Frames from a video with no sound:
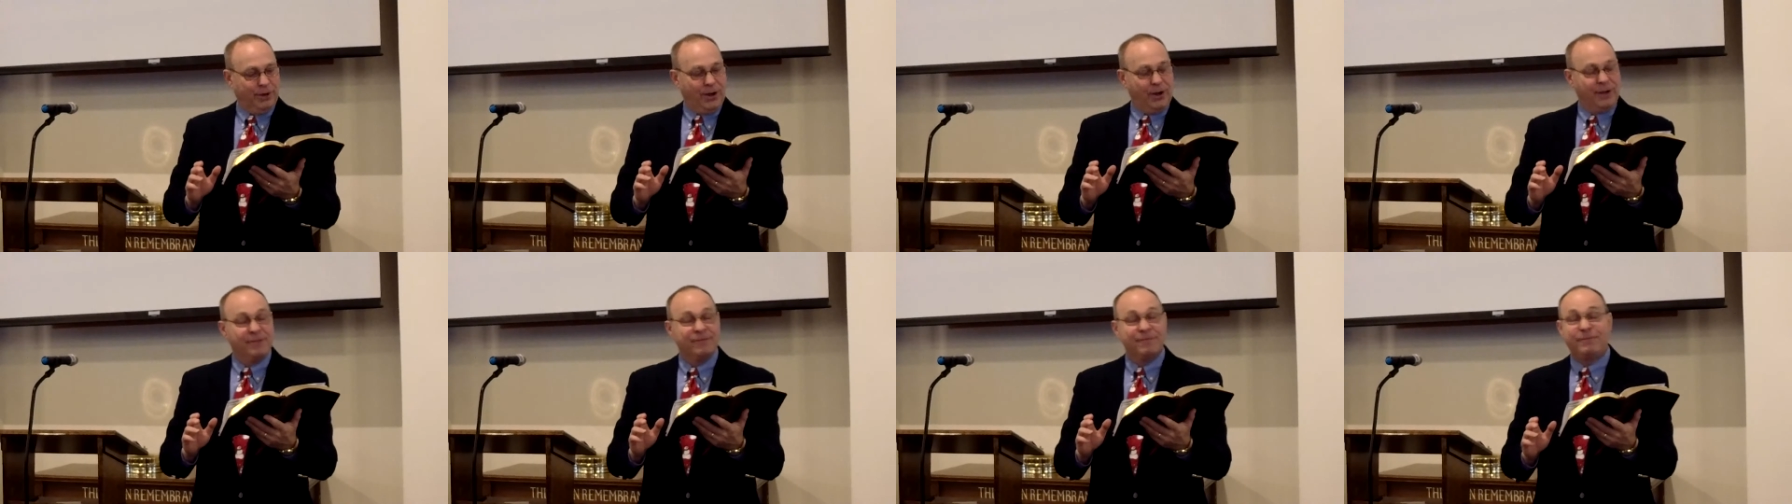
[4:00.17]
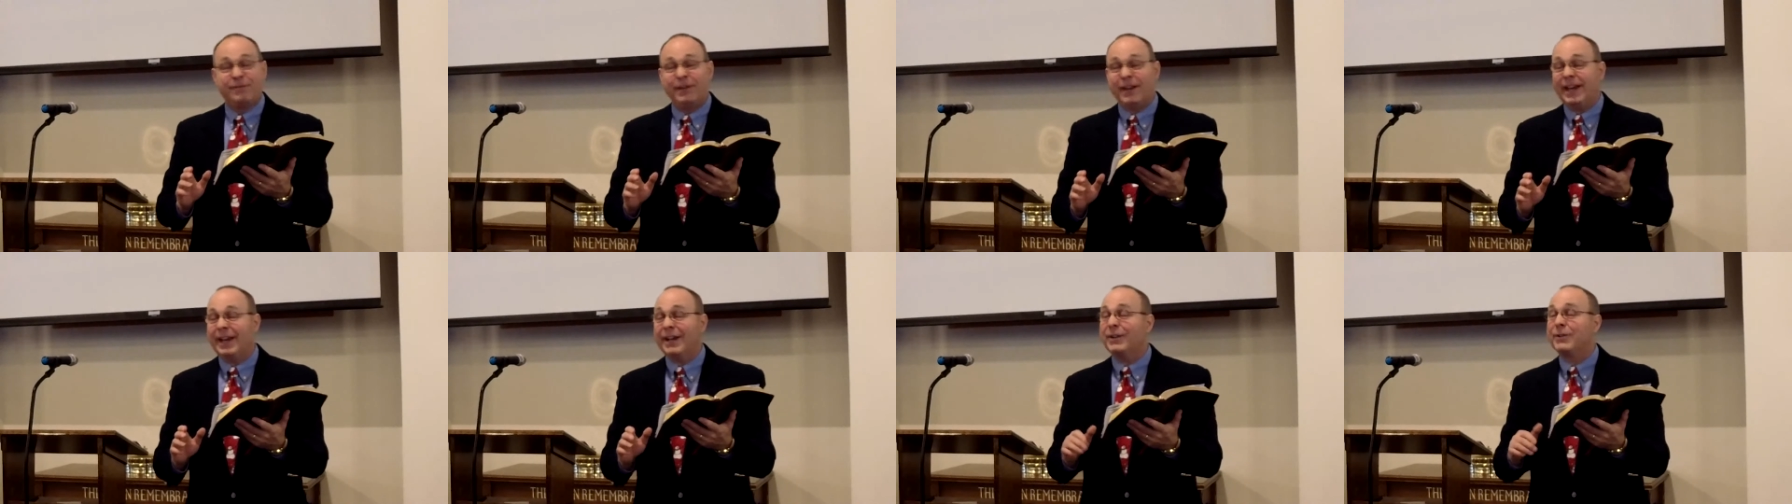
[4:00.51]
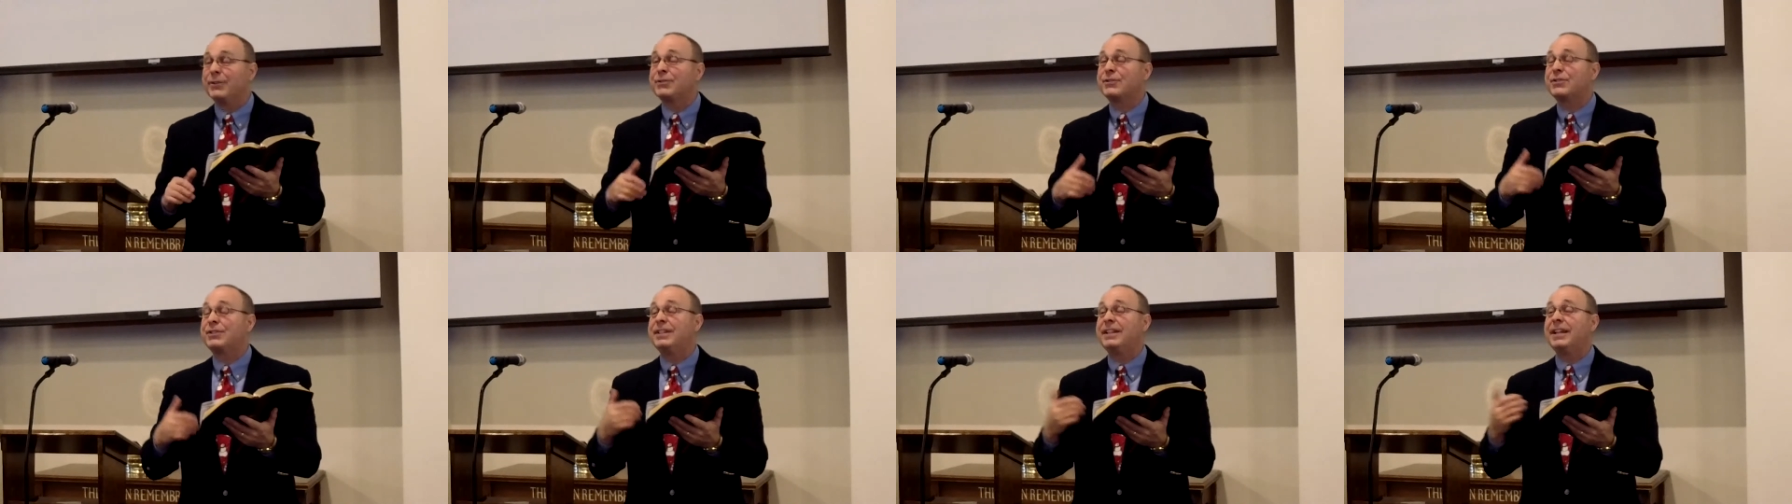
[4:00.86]

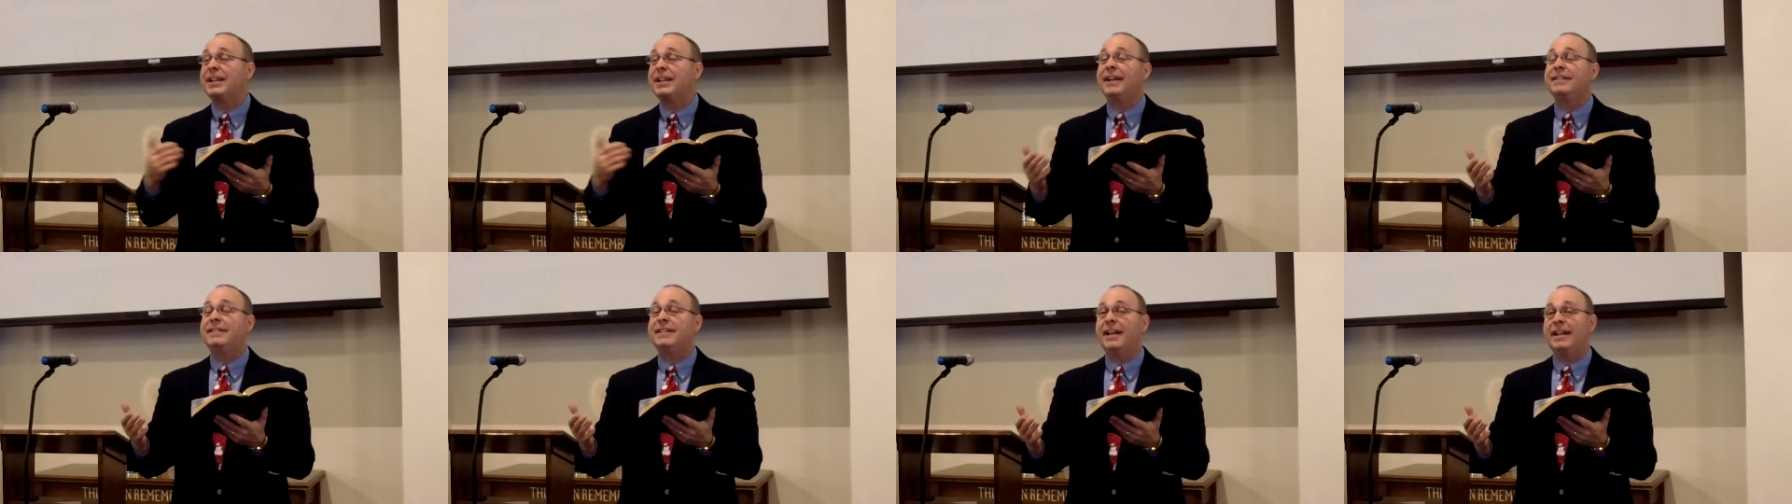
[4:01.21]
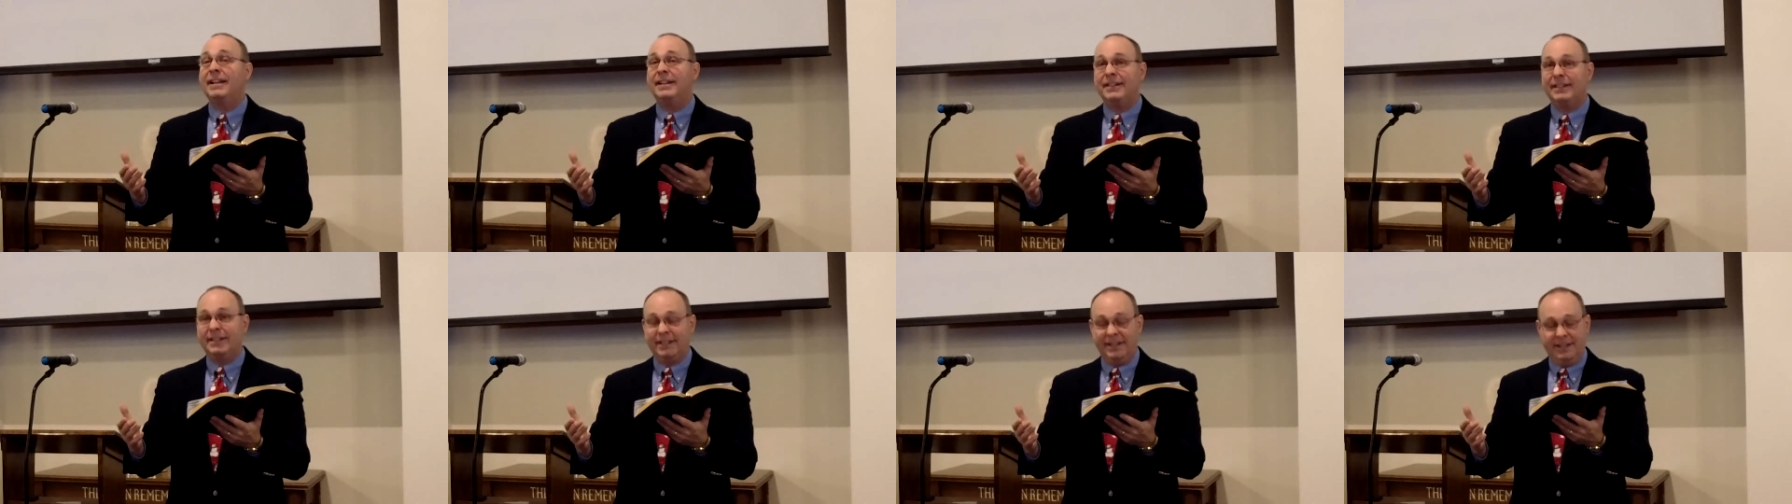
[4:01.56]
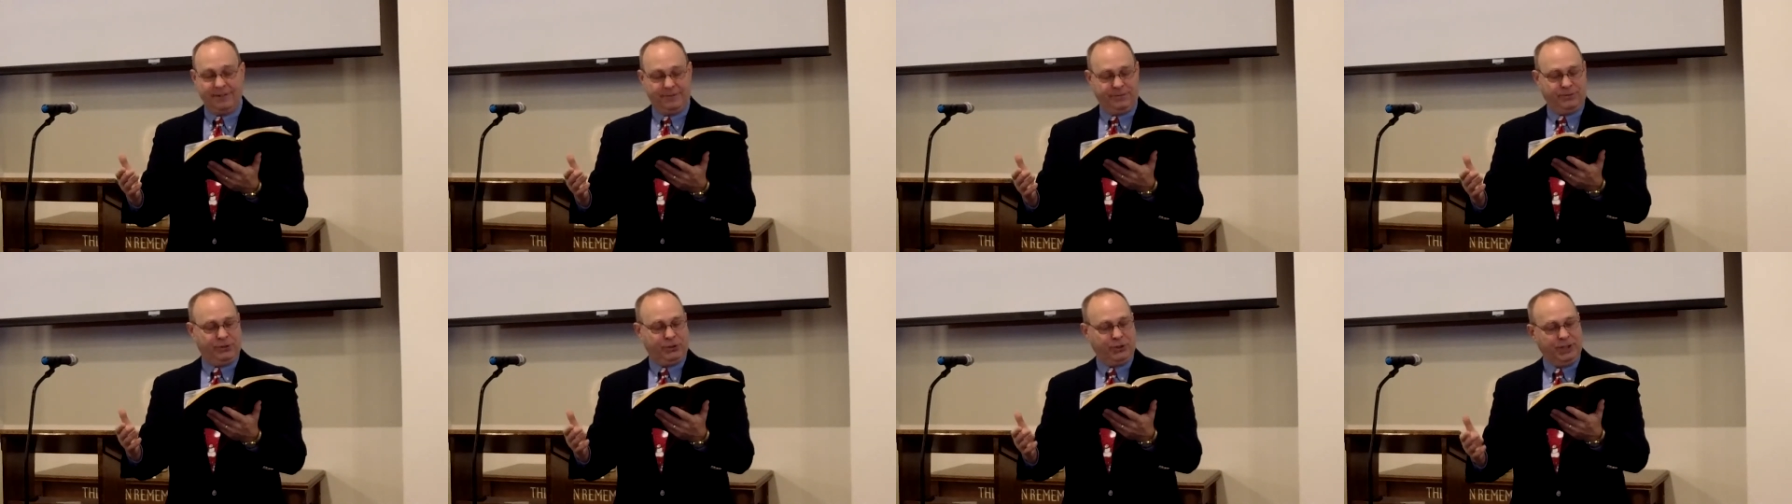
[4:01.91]
unveils the
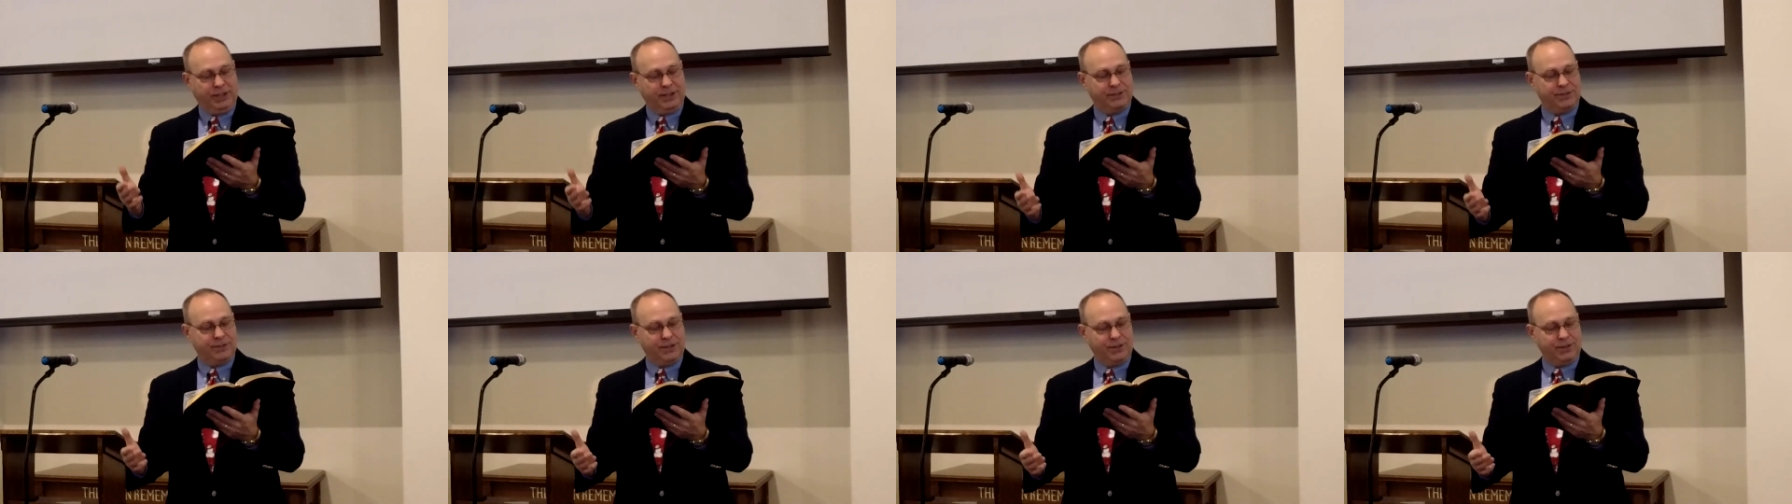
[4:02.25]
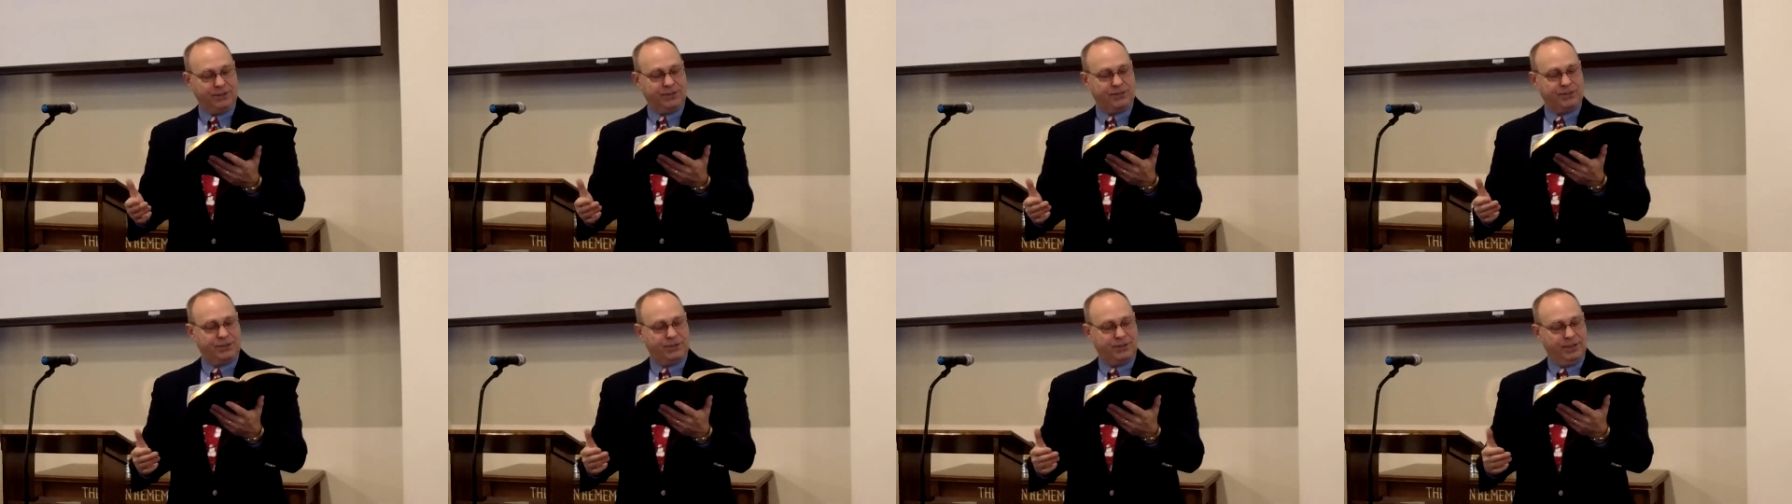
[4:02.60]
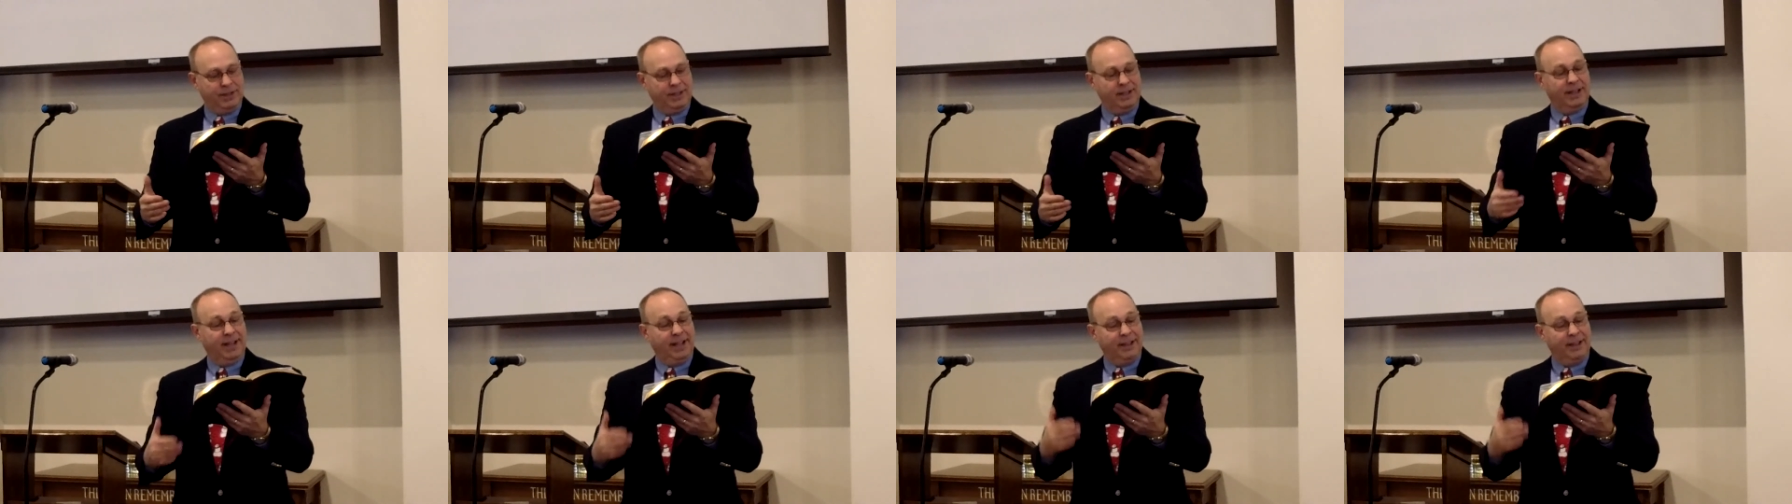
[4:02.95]
identity of Jesus